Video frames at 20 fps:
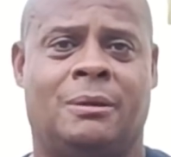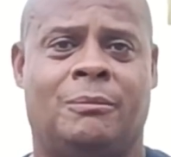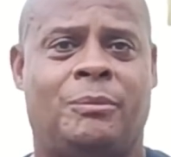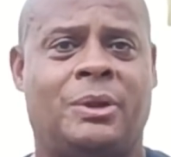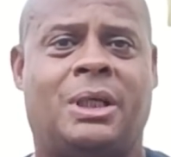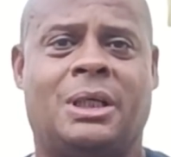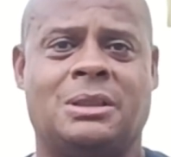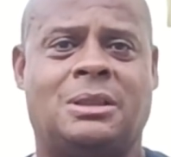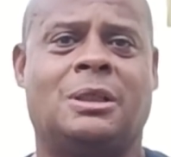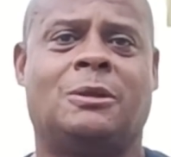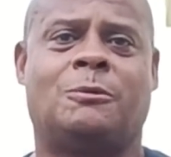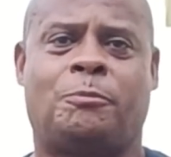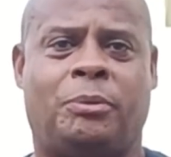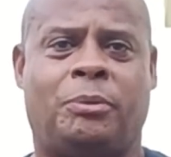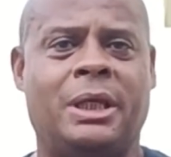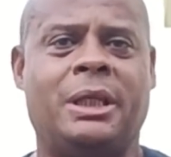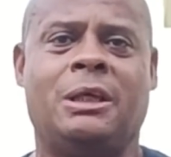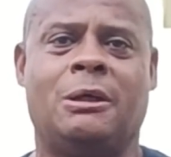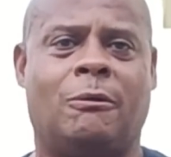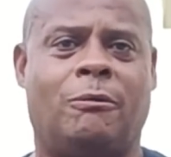Because there's
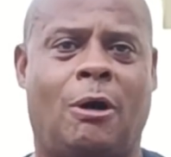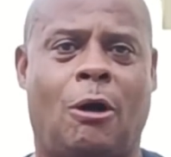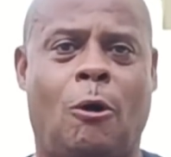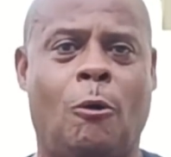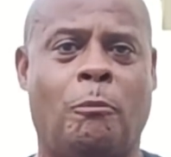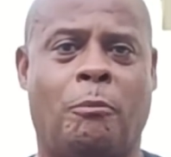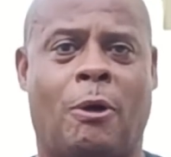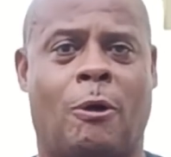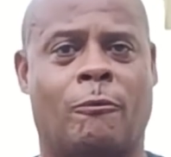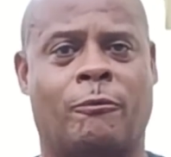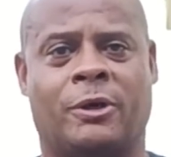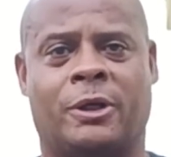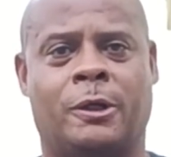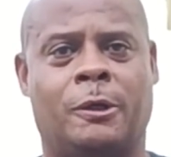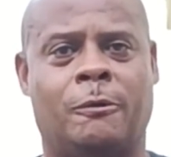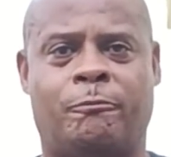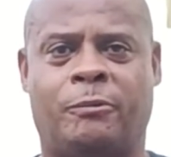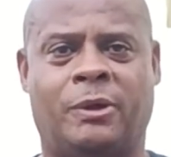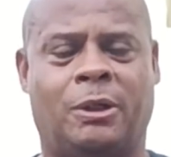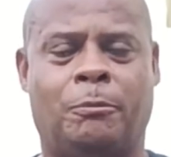plenty of hope over
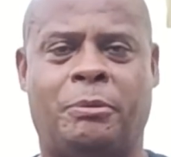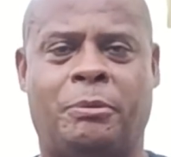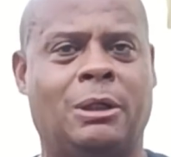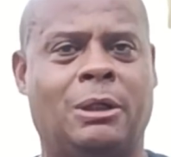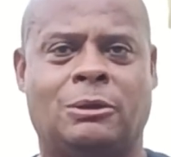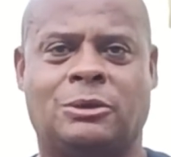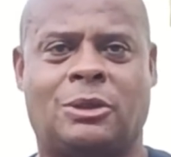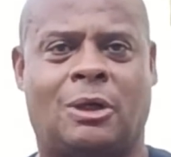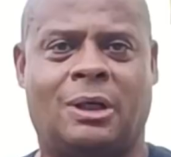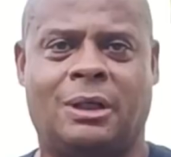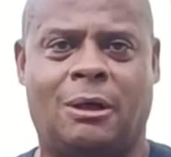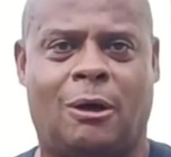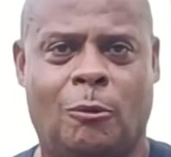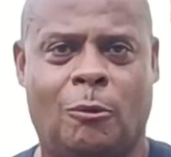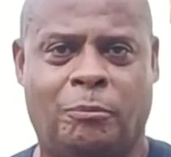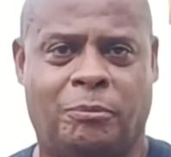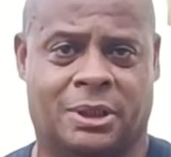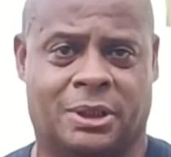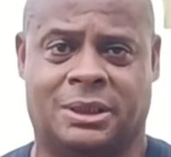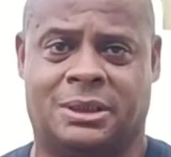here. Filipinos aren't
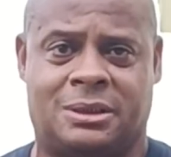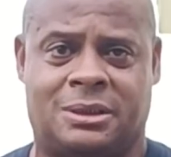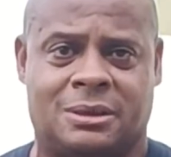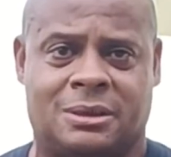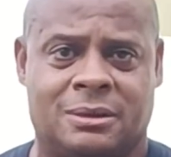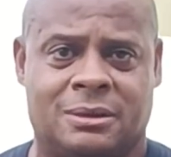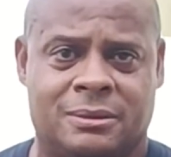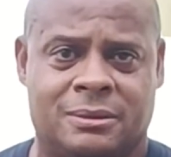hopeless.